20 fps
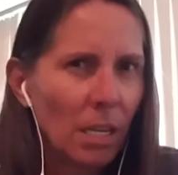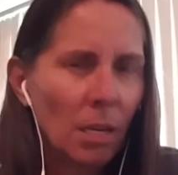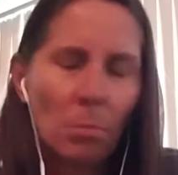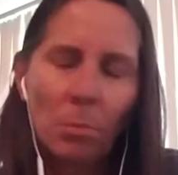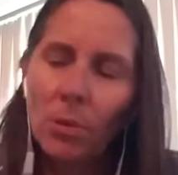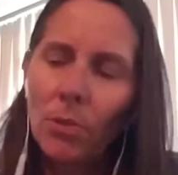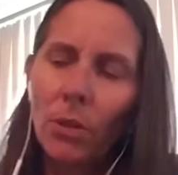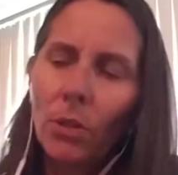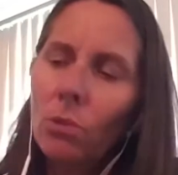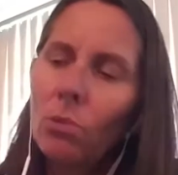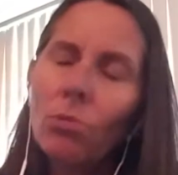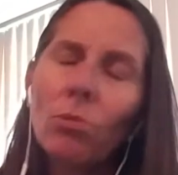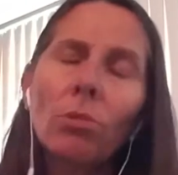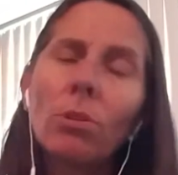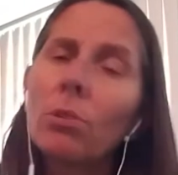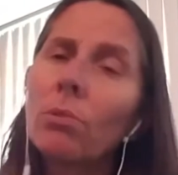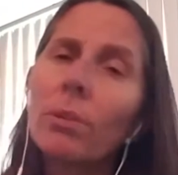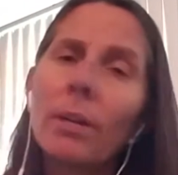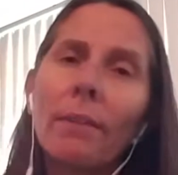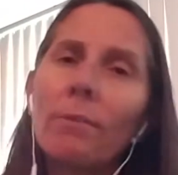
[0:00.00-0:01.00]
But they usually
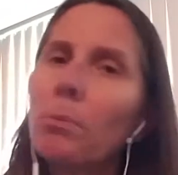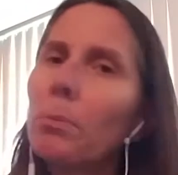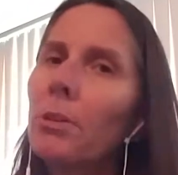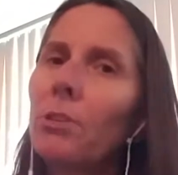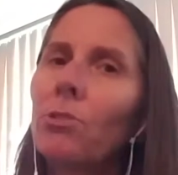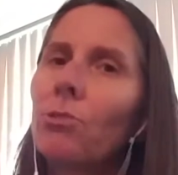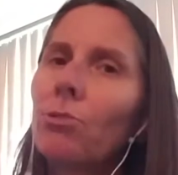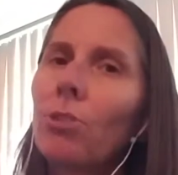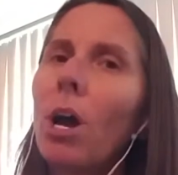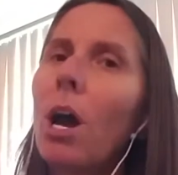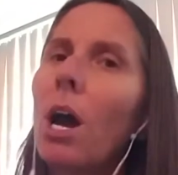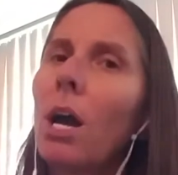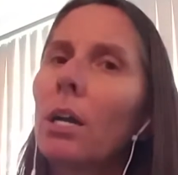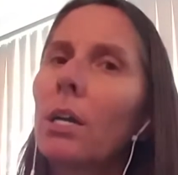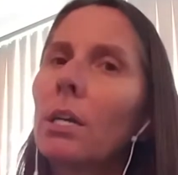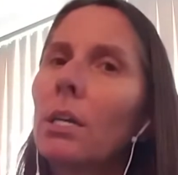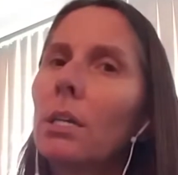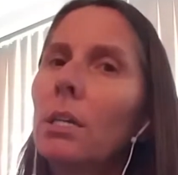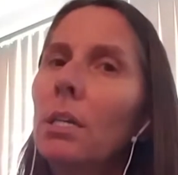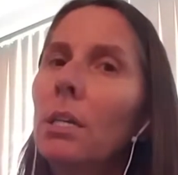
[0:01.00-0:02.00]
don't have them in stock.
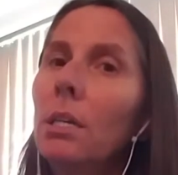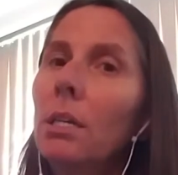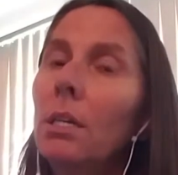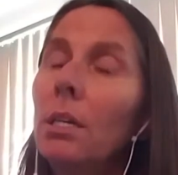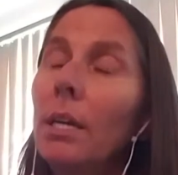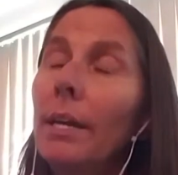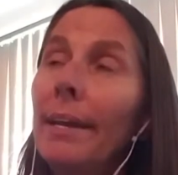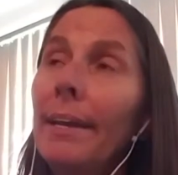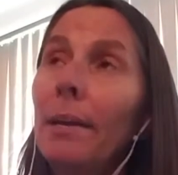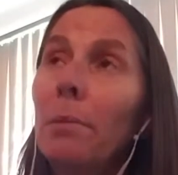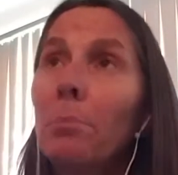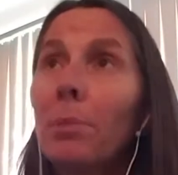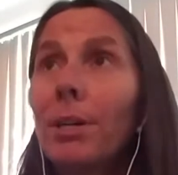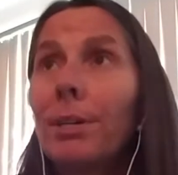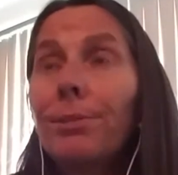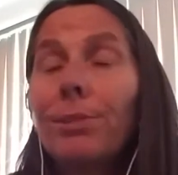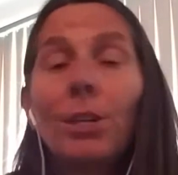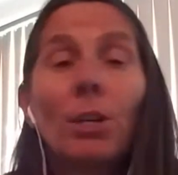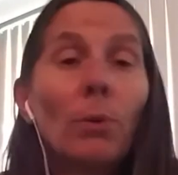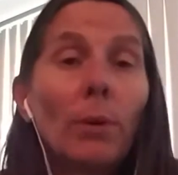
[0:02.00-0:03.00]
But,
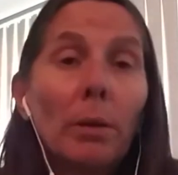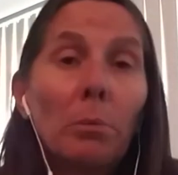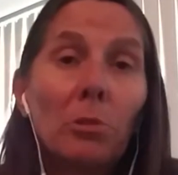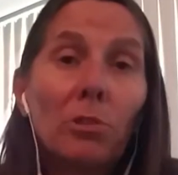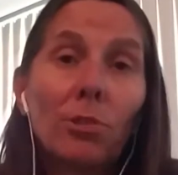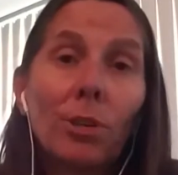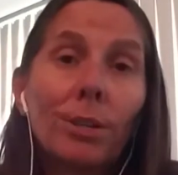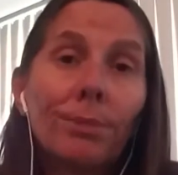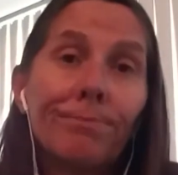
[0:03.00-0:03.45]
you know, Amazon.